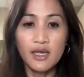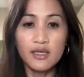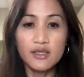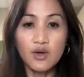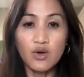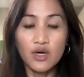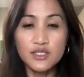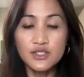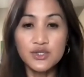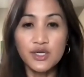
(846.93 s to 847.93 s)
And the
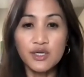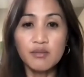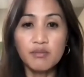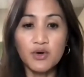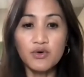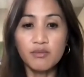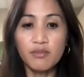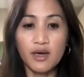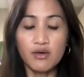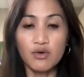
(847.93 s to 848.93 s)
concentrated bone
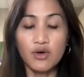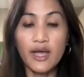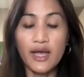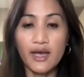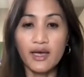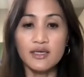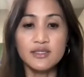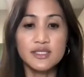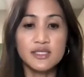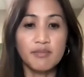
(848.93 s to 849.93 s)
marrow
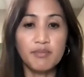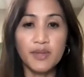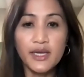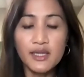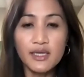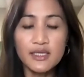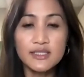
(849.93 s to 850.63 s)
has platelets,